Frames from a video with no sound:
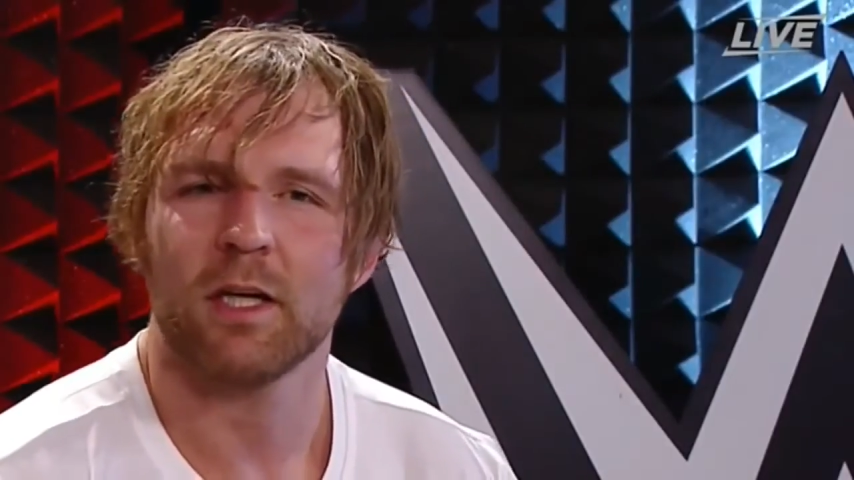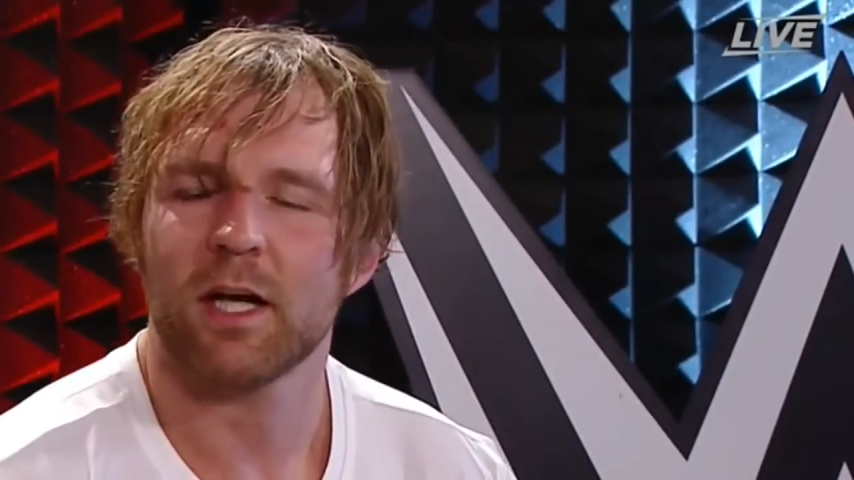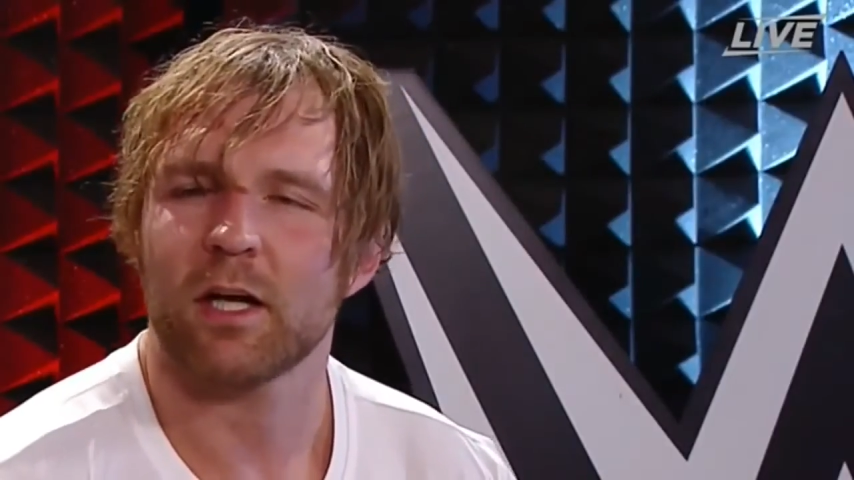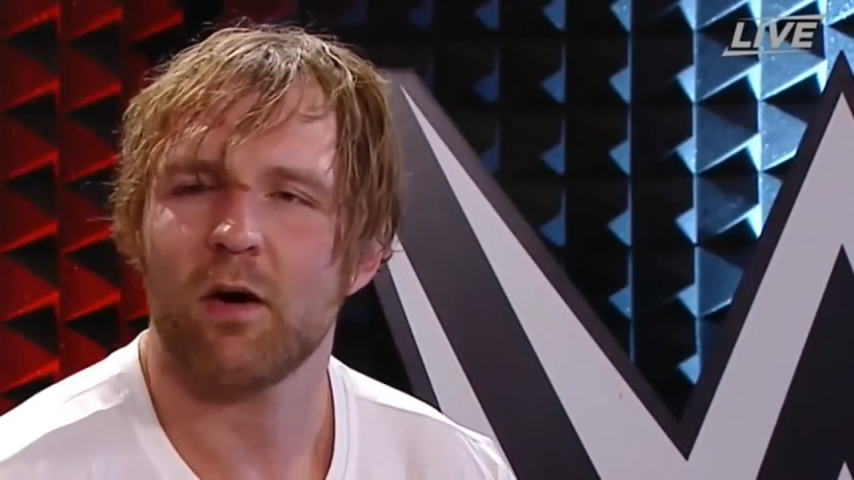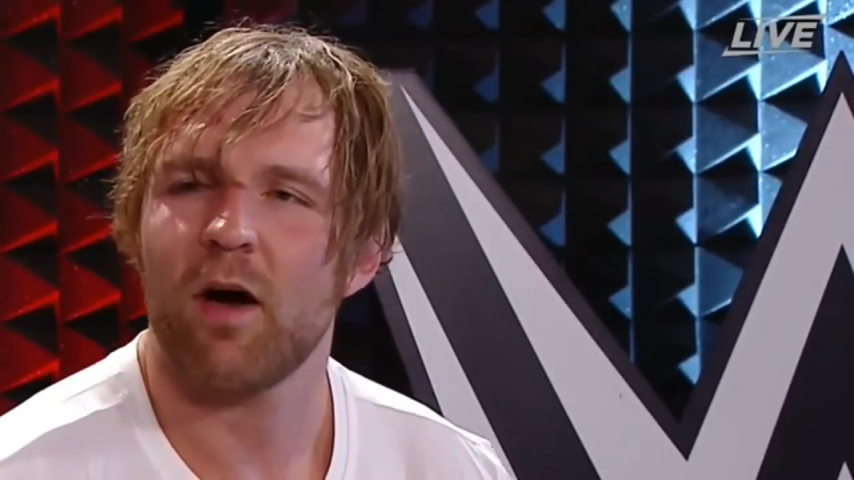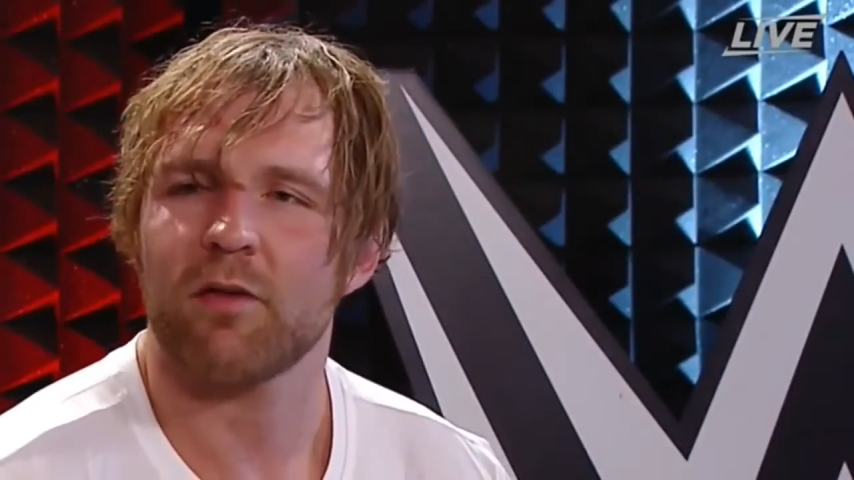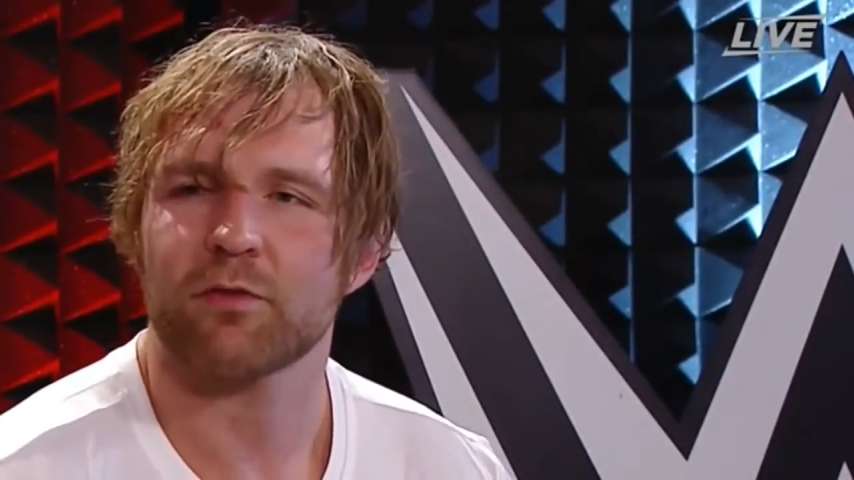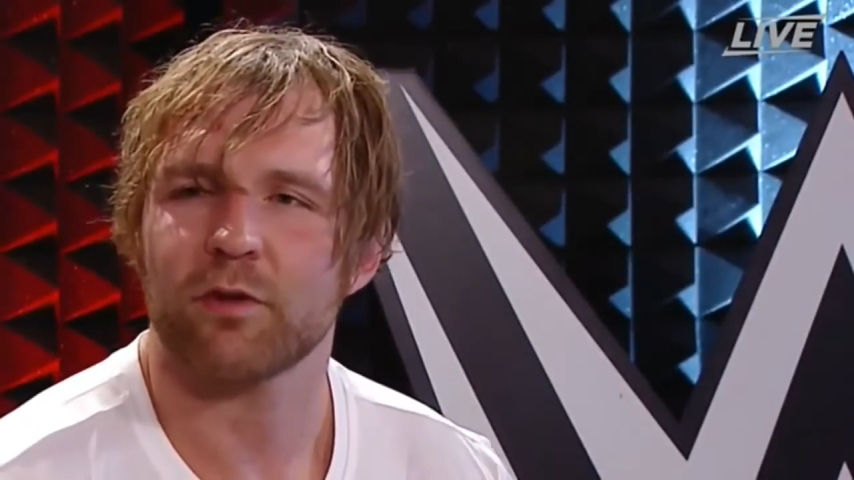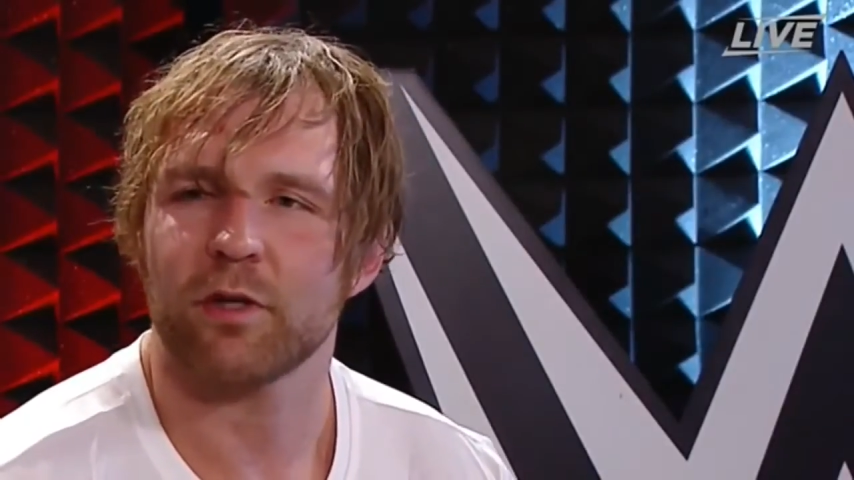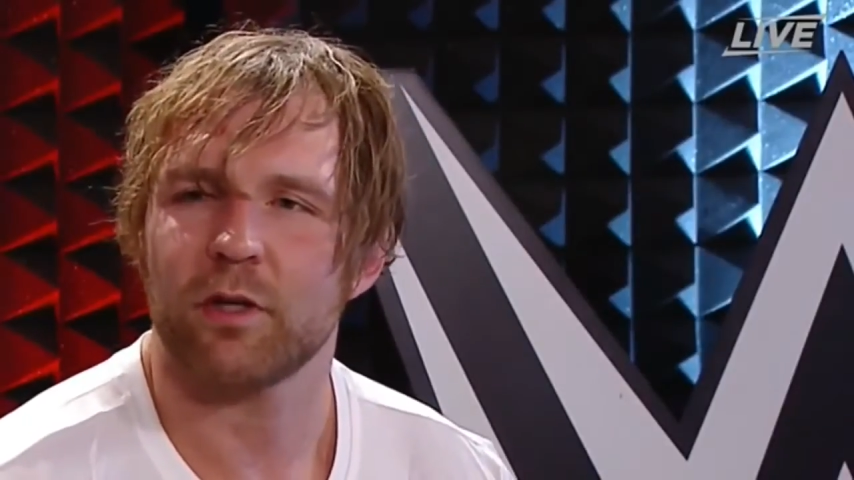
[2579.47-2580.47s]
kind of go
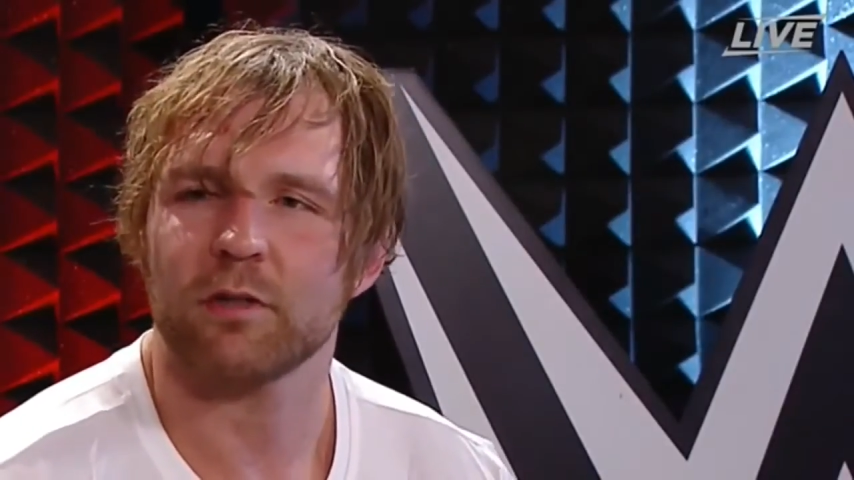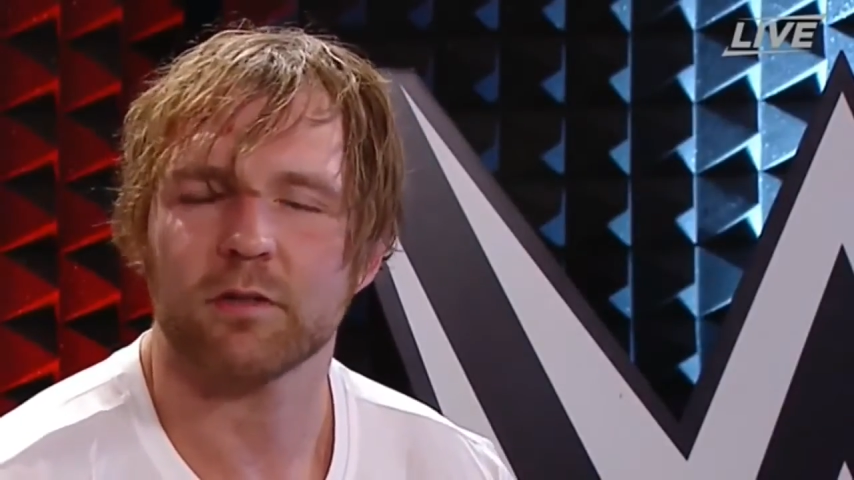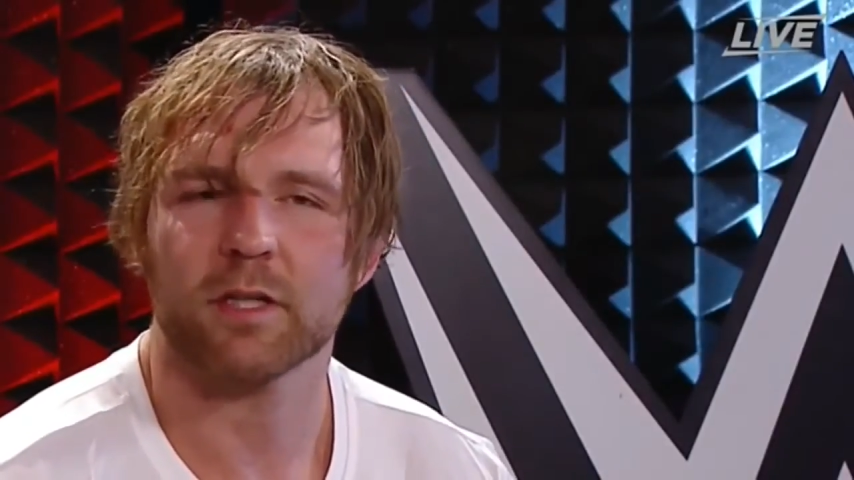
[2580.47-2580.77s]
after, you know?